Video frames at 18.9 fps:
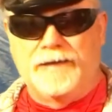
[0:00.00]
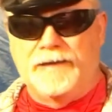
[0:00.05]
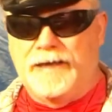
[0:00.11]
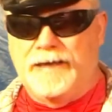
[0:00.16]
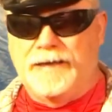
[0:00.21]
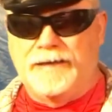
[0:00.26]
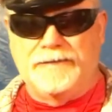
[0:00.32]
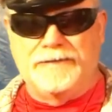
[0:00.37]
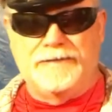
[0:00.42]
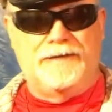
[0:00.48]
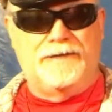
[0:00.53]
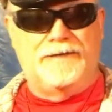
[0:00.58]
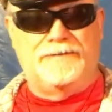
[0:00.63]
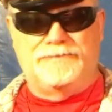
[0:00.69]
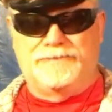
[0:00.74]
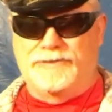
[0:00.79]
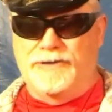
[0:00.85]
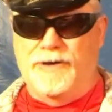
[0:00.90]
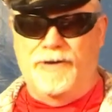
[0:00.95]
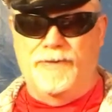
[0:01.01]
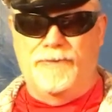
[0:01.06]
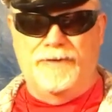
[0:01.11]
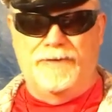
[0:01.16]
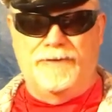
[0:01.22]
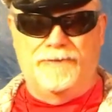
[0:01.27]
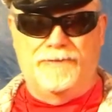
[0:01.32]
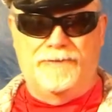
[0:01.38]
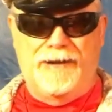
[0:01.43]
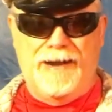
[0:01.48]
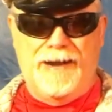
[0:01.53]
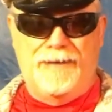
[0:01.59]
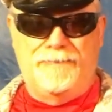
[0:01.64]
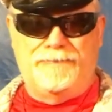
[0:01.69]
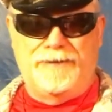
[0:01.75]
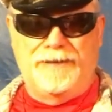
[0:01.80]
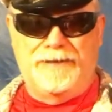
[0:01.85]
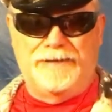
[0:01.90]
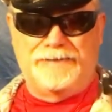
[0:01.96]
then, so I went and
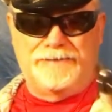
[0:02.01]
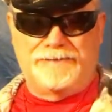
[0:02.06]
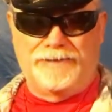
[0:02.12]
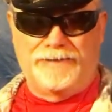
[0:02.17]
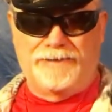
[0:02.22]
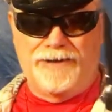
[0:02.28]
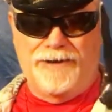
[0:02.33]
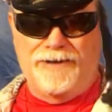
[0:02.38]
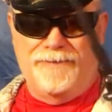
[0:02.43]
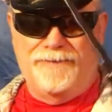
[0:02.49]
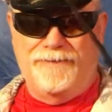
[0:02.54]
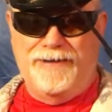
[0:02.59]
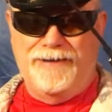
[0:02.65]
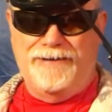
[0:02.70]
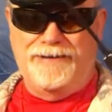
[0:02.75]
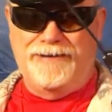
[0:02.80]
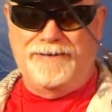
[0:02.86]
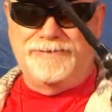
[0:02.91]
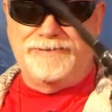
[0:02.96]
grabbed this and thought, well, I'll